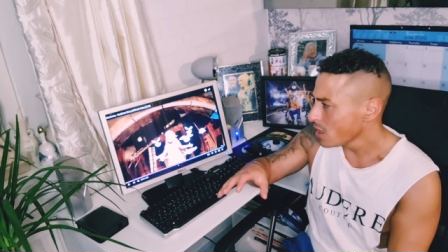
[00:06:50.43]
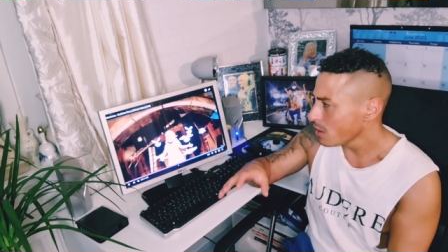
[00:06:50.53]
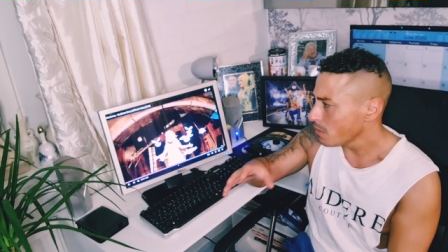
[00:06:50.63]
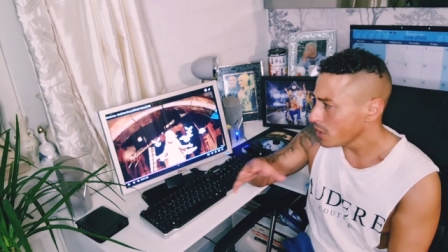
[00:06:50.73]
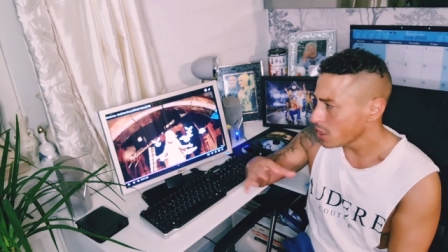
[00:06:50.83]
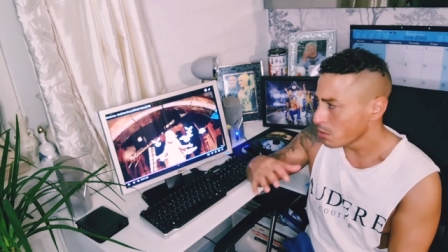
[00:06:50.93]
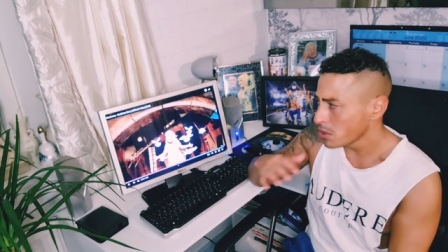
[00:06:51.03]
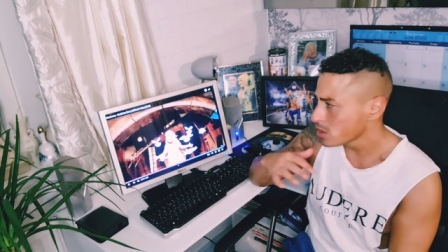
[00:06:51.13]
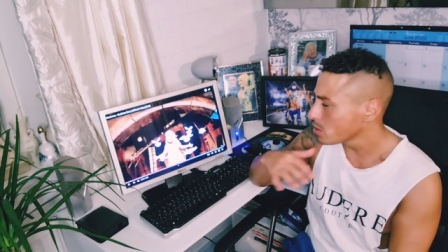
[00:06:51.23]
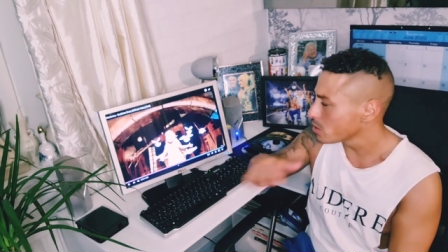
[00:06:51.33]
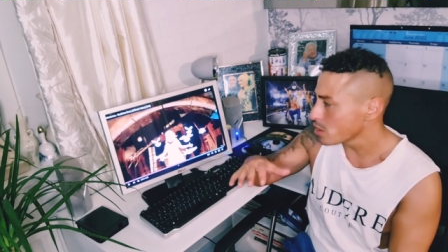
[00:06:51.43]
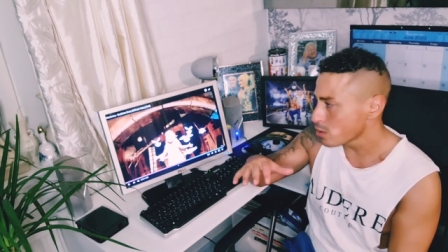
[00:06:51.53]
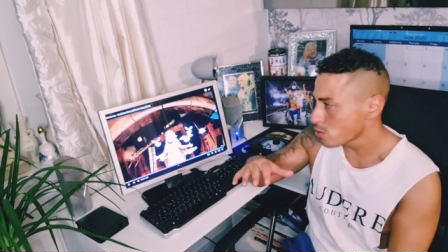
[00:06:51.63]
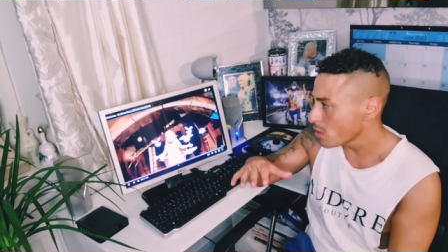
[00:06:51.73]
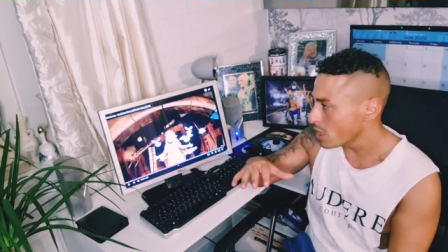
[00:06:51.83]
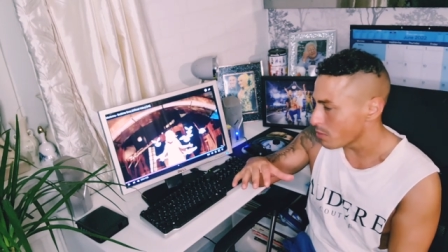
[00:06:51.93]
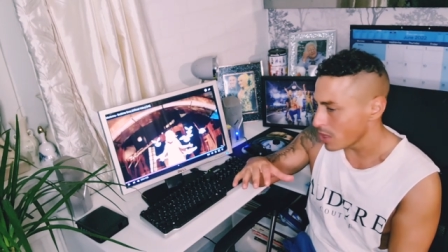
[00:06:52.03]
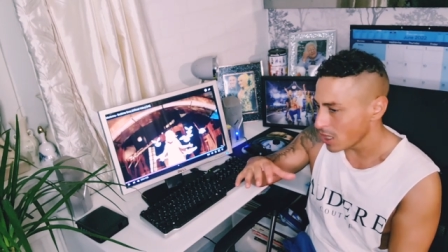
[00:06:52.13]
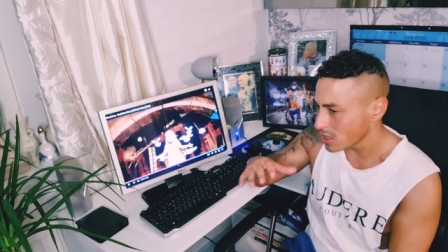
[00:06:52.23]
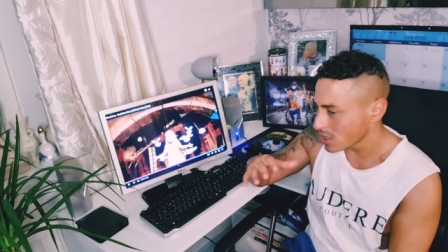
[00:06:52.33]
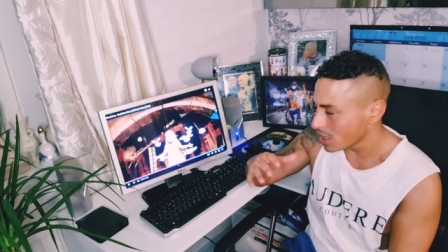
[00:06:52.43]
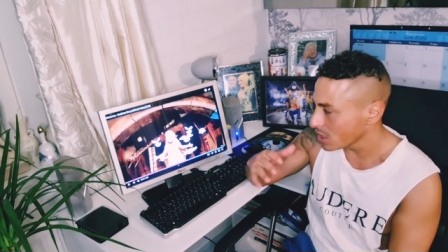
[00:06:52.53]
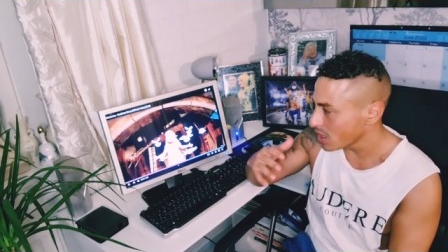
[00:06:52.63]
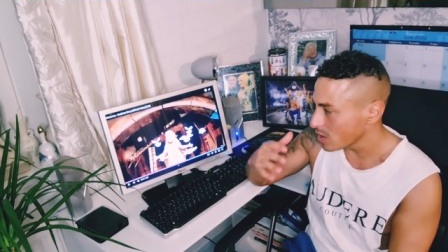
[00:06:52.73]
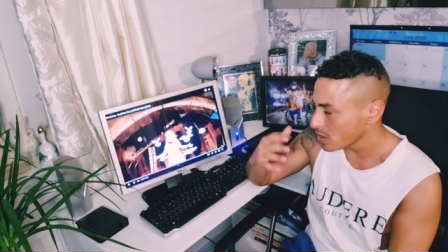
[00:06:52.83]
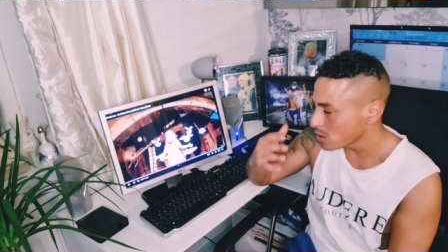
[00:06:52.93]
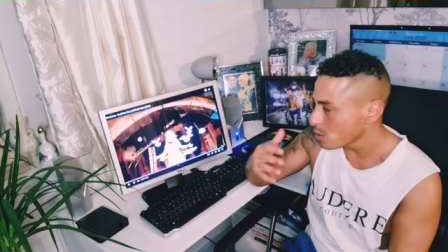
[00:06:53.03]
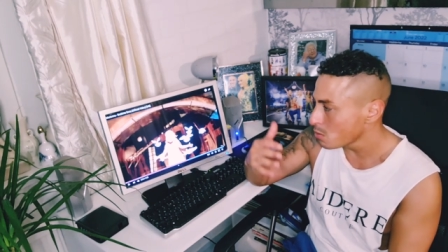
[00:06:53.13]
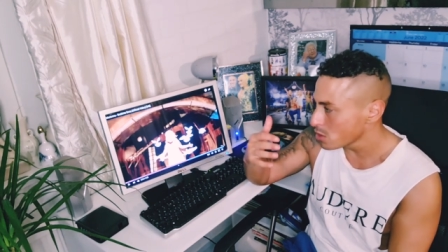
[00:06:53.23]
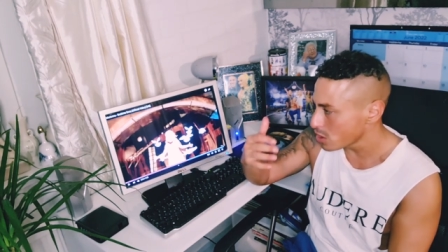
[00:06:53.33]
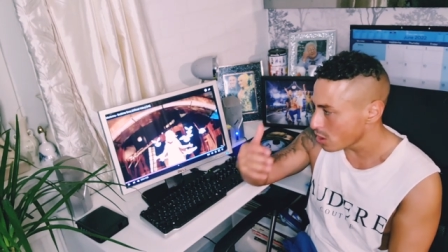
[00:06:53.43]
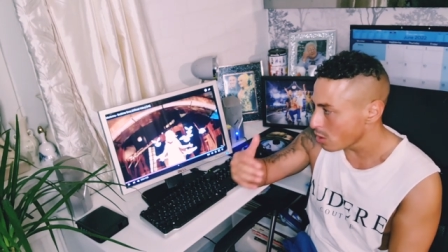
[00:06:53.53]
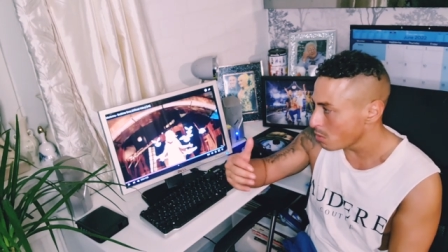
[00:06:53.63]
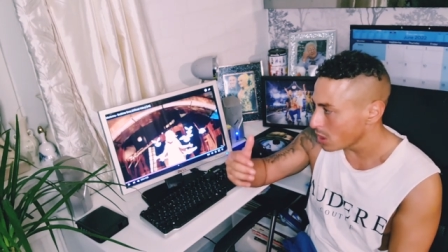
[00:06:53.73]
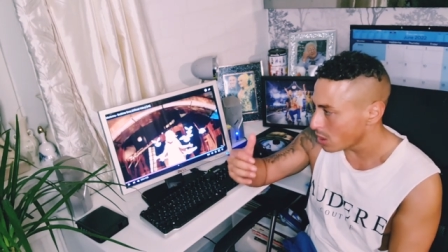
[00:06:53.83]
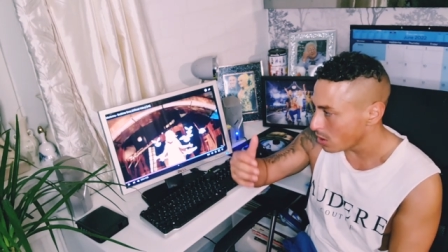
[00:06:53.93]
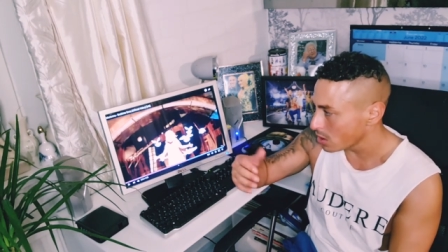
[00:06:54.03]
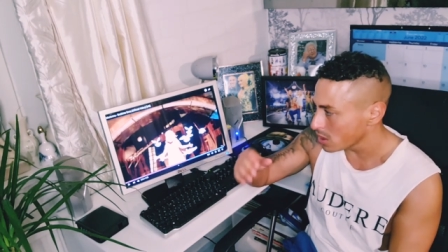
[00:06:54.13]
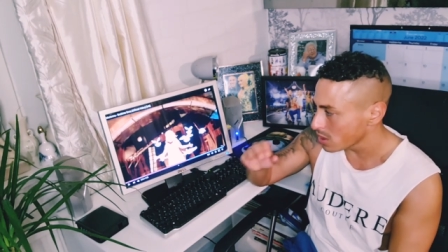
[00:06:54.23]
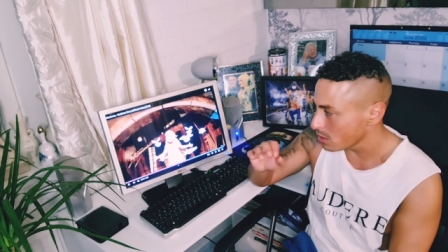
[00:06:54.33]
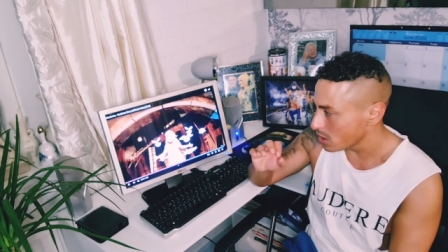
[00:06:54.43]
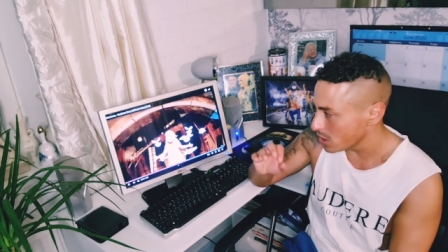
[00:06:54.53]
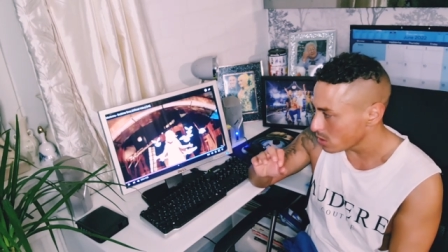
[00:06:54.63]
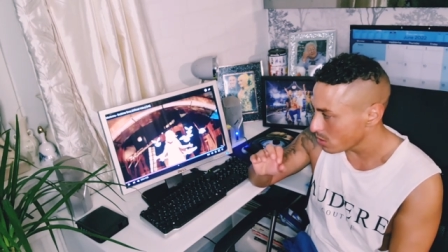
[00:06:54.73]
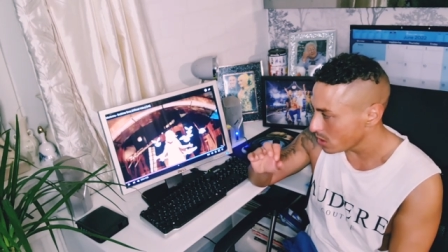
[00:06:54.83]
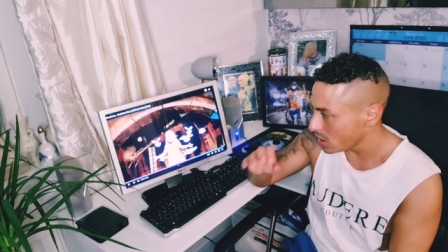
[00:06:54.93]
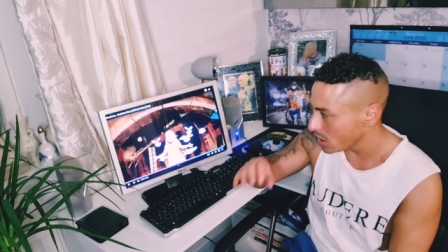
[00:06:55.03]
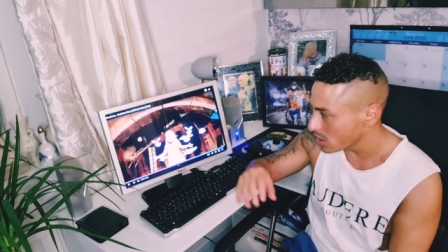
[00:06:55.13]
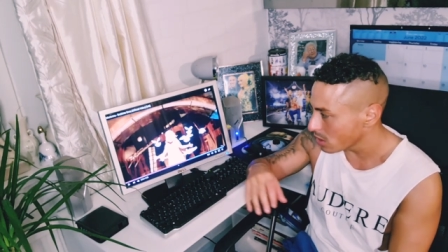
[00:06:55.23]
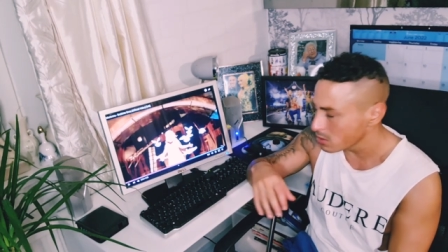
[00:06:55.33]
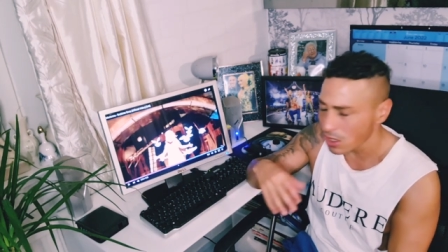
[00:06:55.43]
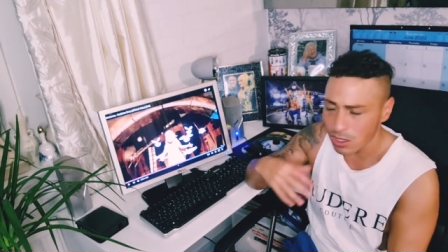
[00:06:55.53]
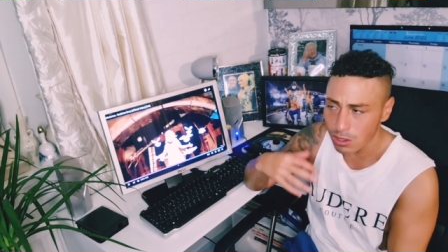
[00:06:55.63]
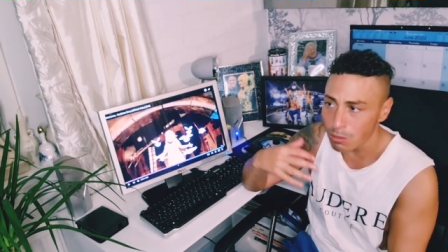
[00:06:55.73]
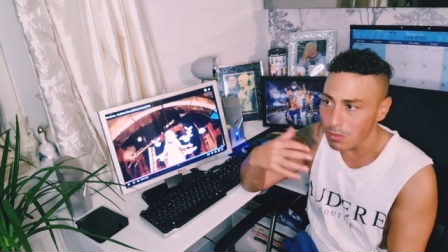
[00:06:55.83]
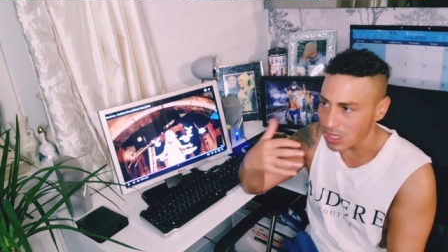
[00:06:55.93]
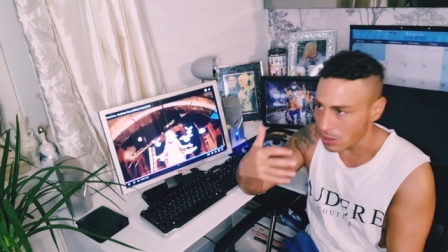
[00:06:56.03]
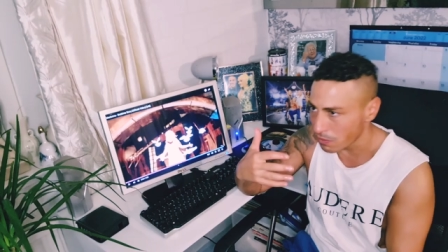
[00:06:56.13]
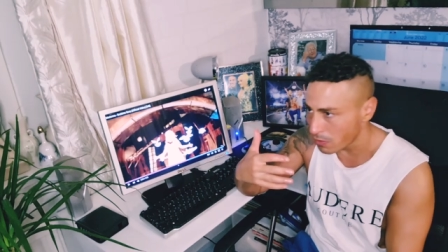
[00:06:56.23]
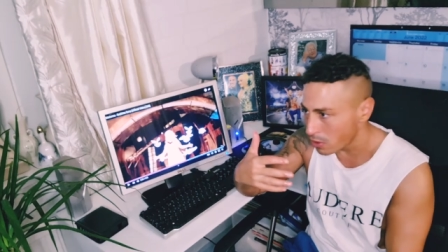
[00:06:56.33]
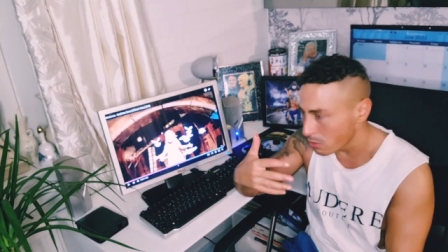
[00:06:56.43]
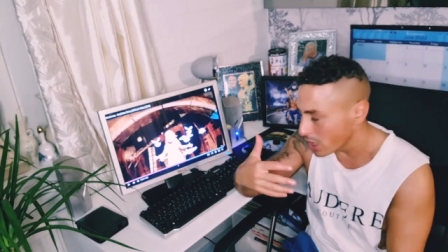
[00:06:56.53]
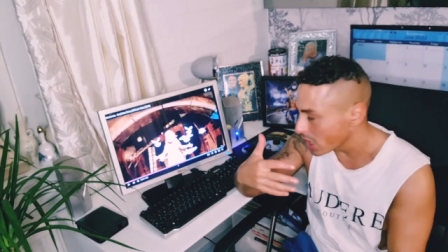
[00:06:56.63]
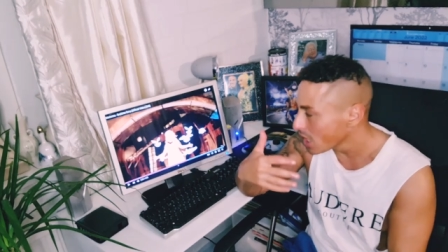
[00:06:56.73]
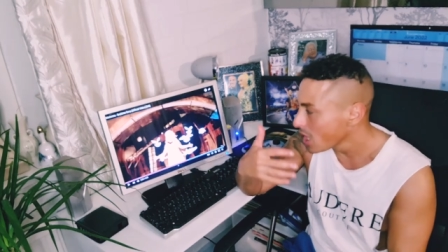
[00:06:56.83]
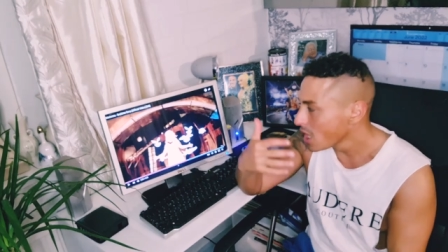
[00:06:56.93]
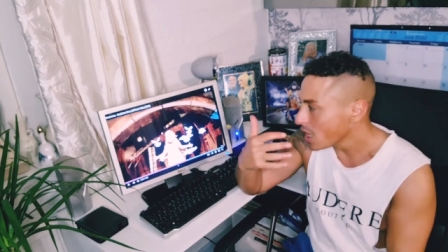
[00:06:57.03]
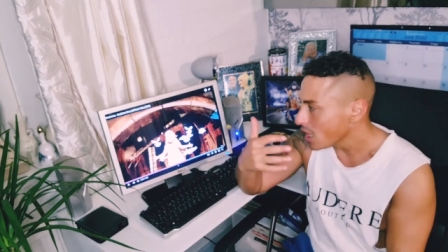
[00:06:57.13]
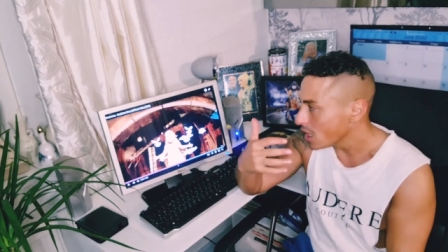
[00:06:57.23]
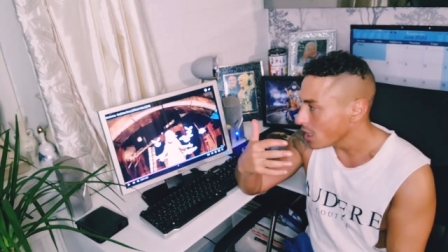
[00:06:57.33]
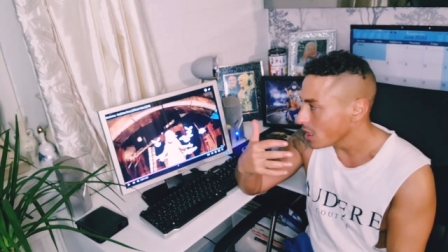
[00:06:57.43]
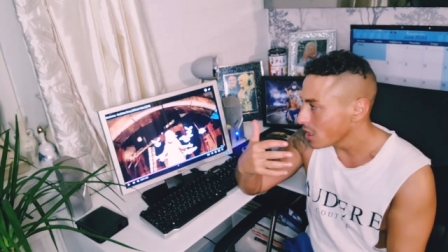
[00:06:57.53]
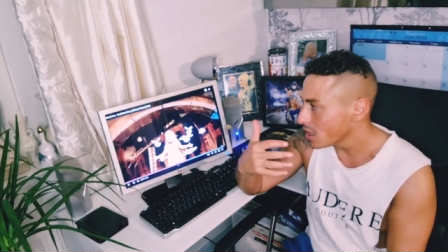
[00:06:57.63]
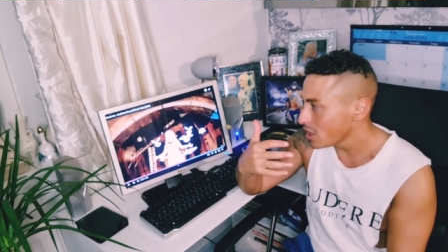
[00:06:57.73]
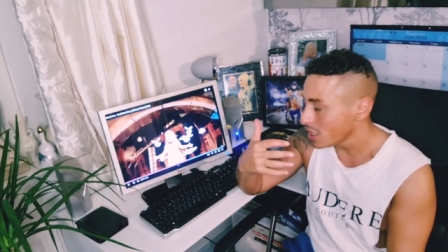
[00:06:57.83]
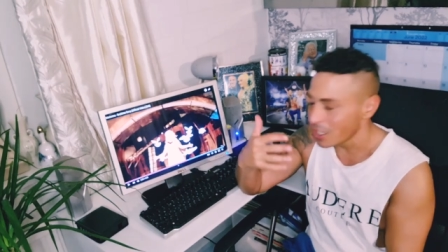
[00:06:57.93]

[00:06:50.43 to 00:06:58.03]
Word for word: The video was such a trip. It's kind of like there's so much going on, This little intricate details, it's so metaphoric. The,